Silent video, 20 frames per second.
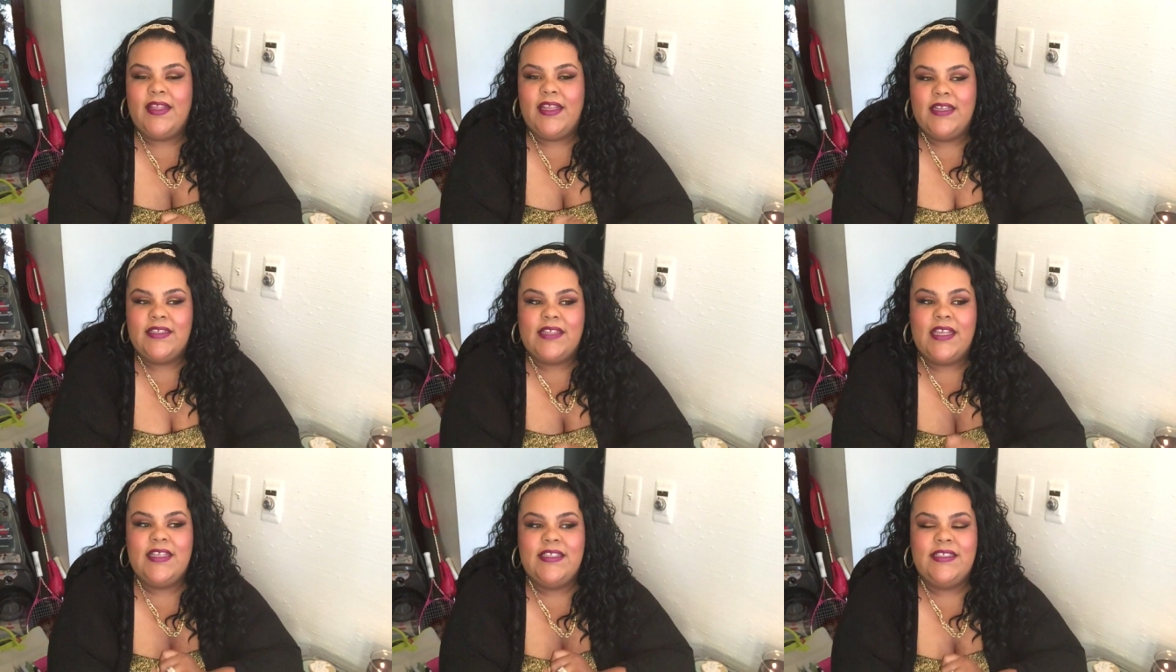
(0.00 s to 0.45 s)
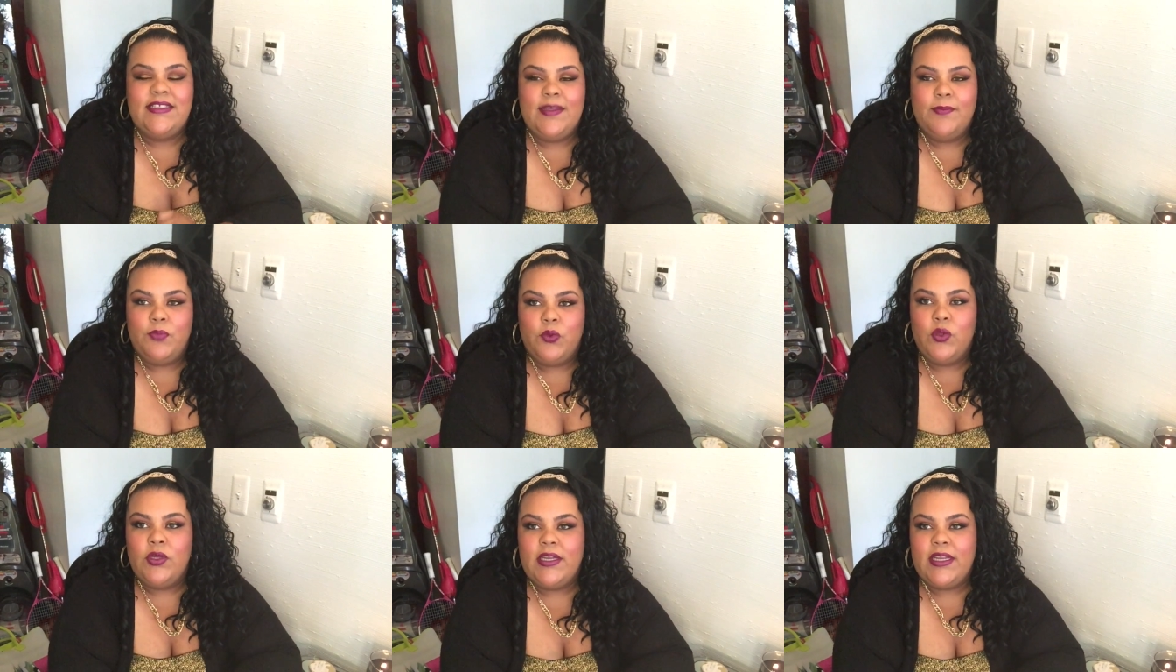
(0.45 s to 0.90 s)
things as
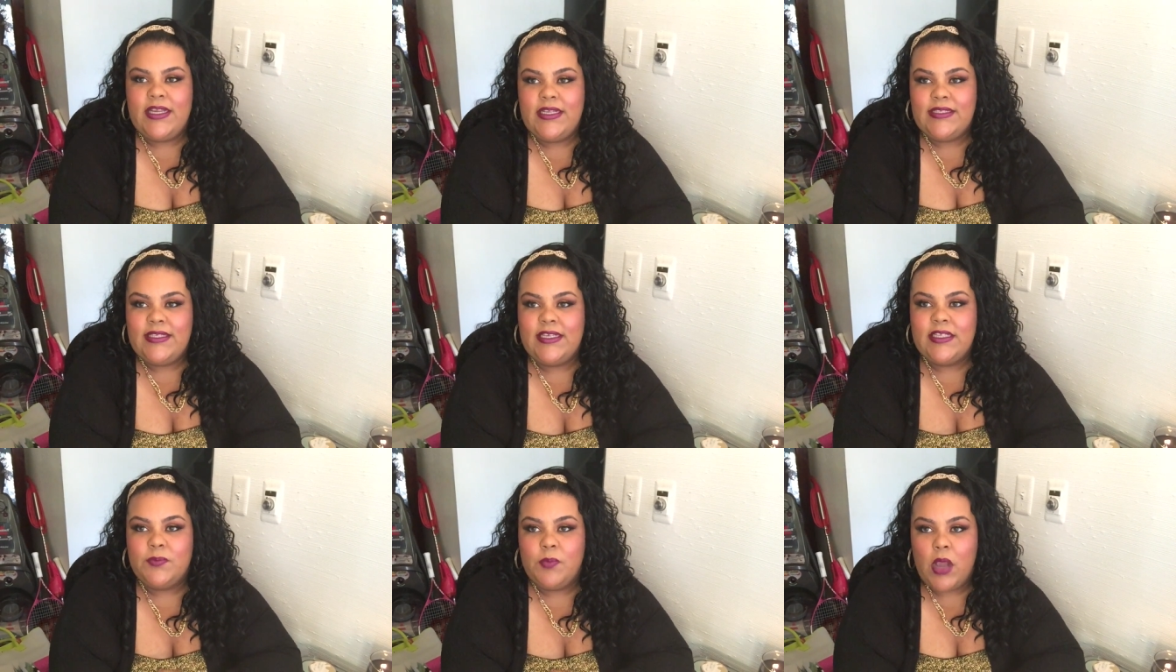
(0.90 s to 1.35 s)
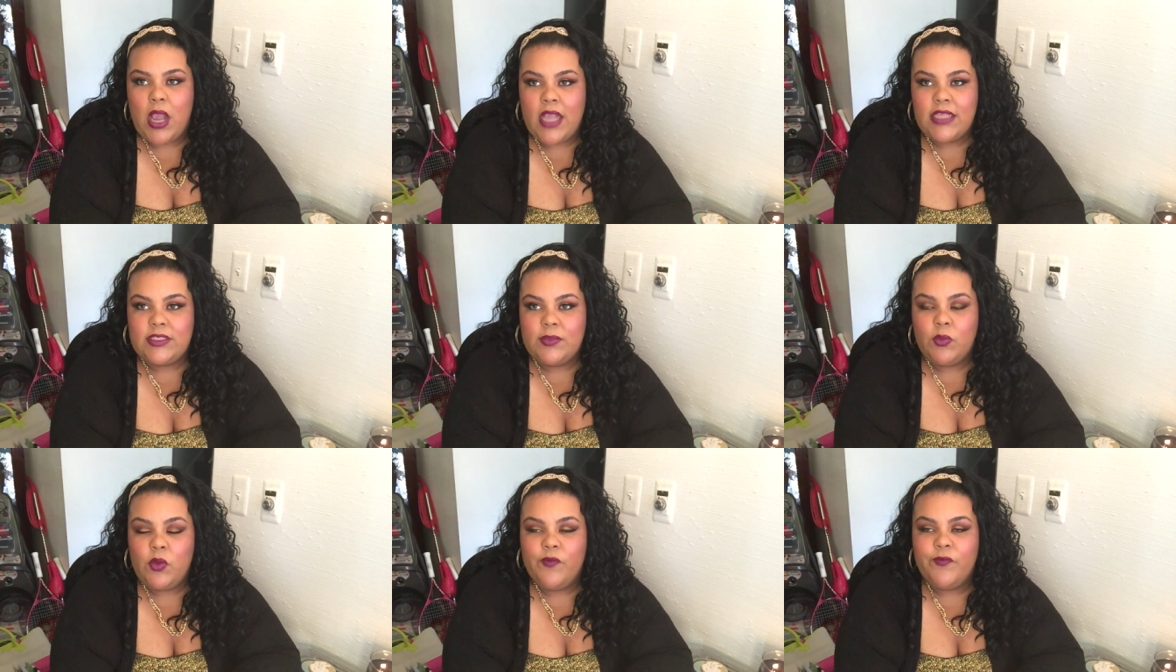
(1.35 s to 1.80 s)
simple and easy as
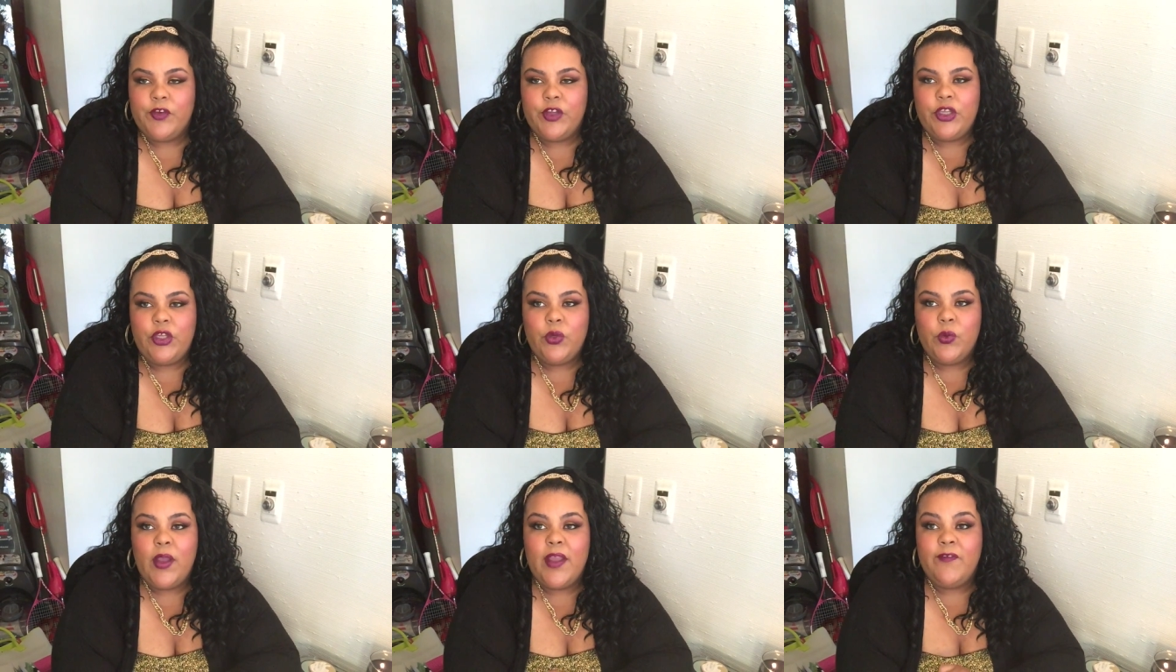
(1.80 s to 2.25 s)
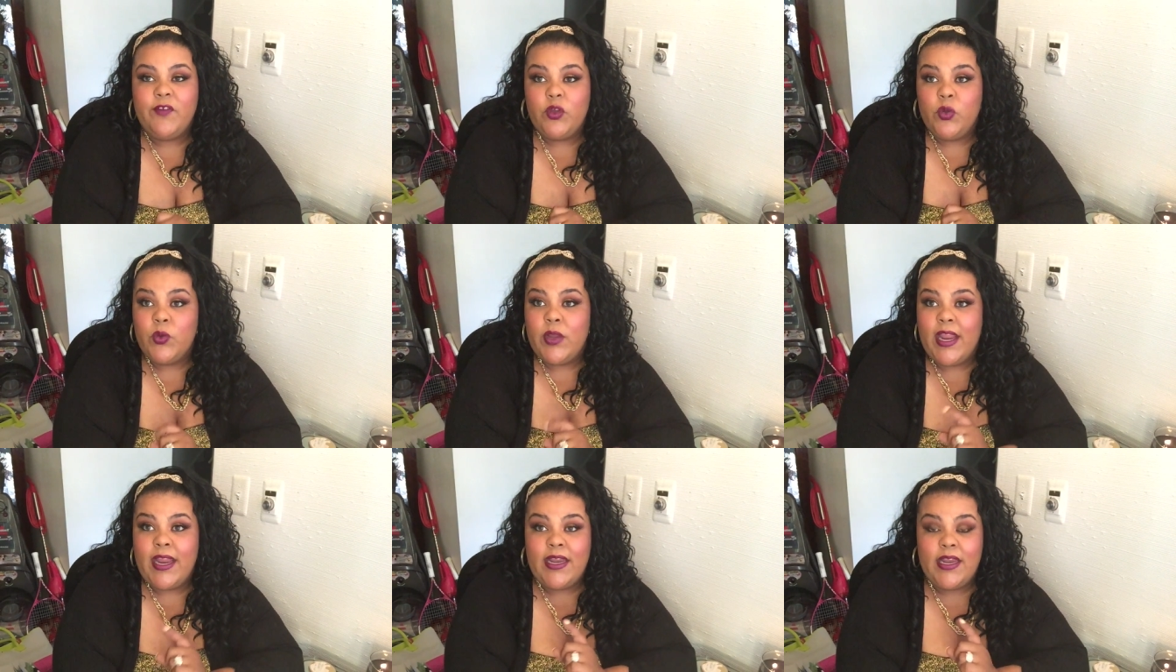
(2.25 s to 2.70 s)
possible for you if
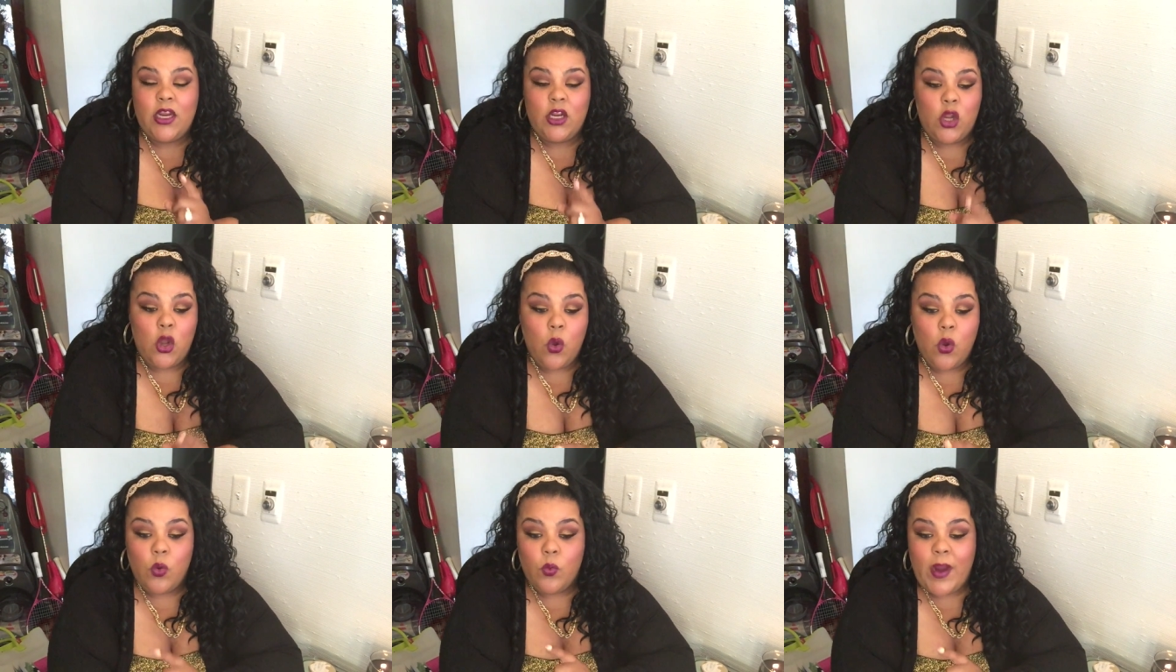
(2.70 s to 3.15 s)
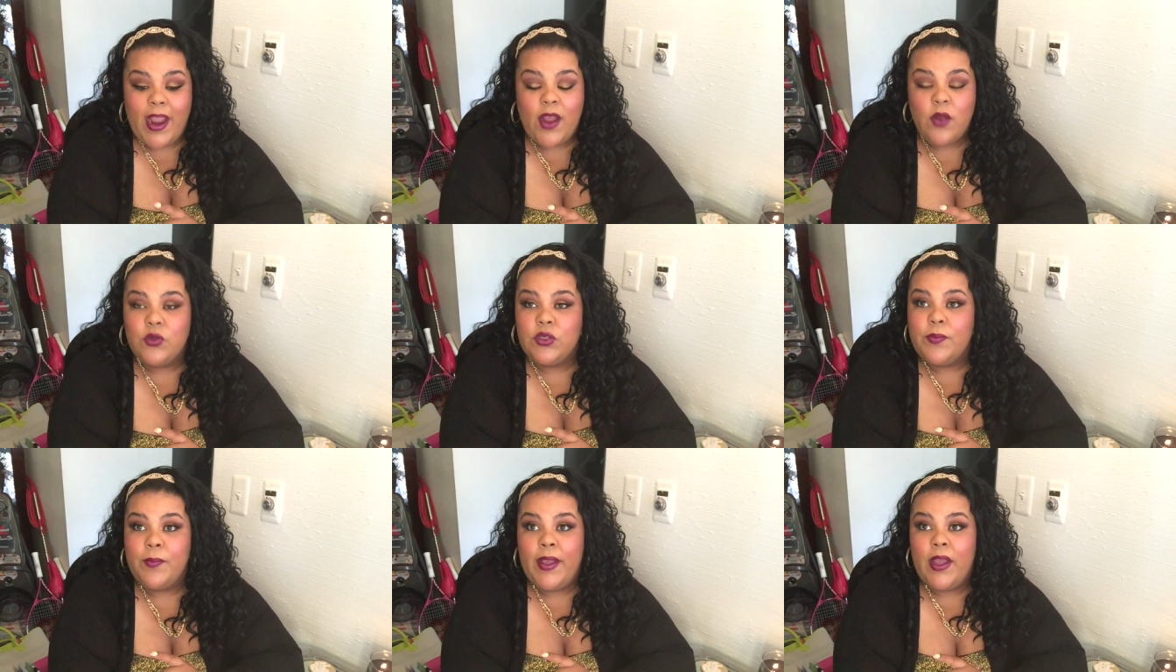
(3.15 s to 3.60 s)
you can go
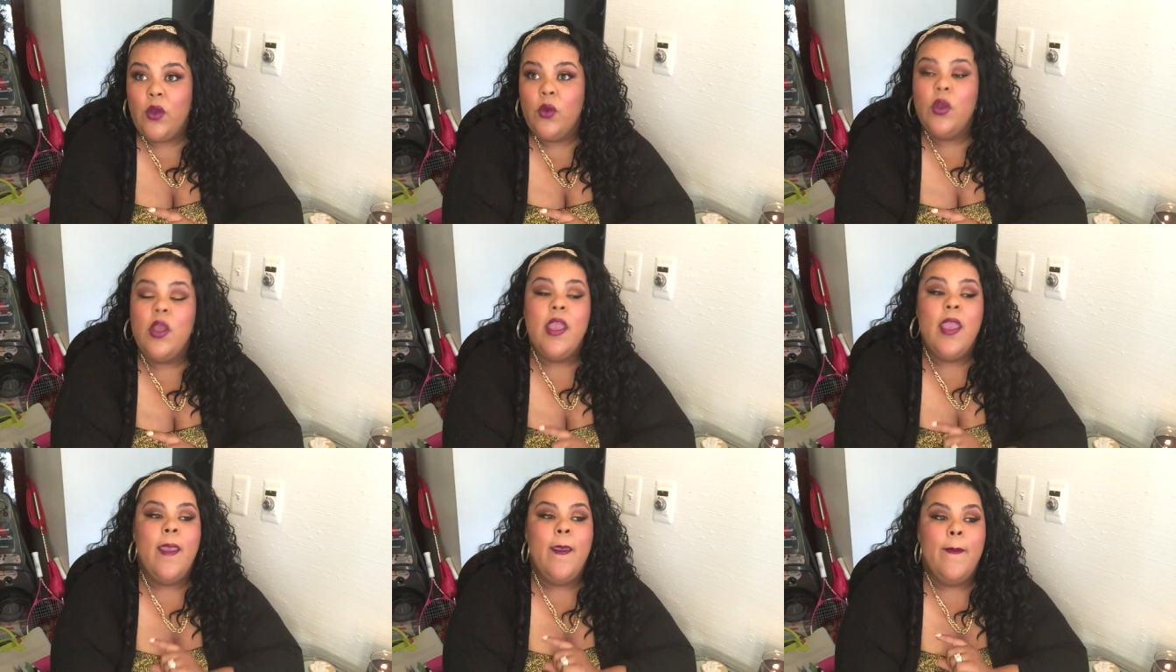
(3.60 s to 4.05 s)
roundabout